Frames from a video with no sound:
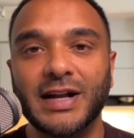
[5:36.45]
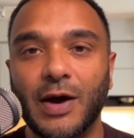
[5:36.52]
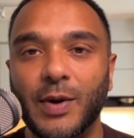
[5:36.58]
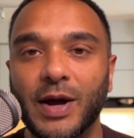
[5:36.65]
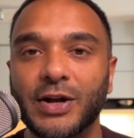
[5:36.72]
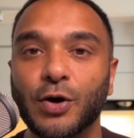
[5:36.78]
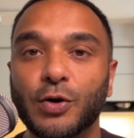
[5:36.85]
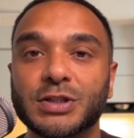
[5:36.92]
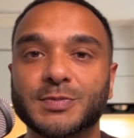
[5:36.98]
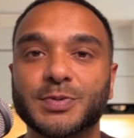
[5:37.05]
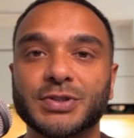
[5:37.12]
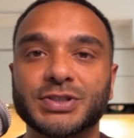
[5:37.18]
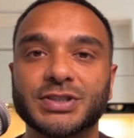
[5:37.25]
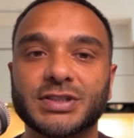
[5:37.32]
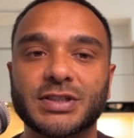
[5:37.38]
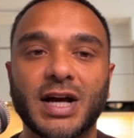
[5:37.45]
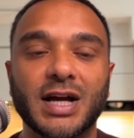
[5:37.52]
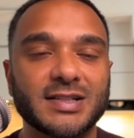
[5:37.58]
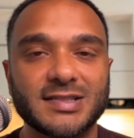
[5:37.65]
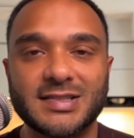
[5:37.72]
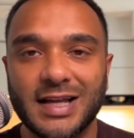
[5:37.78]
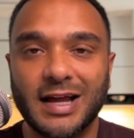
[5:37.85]
Now I know this person.
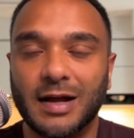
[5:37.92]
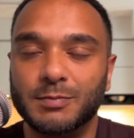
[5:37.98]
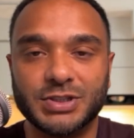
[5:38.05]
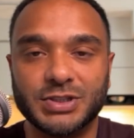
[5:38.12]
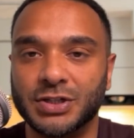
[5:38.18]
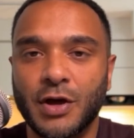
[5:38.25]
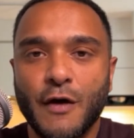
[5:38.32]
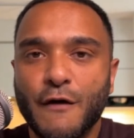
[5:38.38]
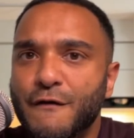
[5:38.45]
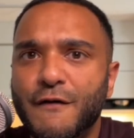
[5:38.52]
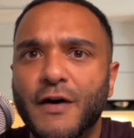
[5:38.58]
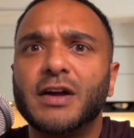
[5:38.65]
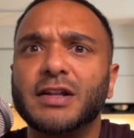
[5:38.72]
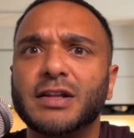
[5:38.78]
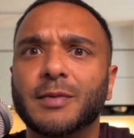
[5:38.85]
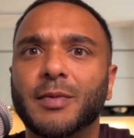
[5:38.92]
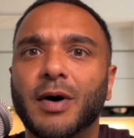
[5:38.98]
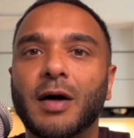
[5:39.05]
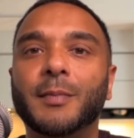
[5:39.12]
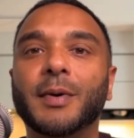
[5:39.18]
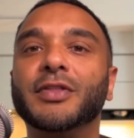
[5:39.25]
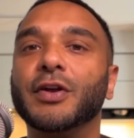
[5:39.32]
Not to say I'm just fucking them
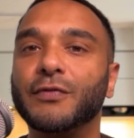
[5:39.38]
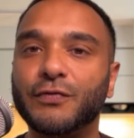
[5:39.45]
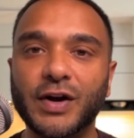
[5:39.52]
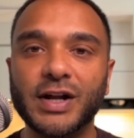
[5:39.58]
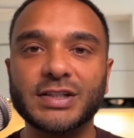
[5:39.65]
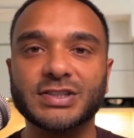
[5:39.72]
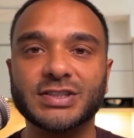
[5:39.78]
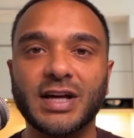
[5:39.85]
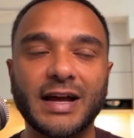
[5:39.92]
all, but they're friends.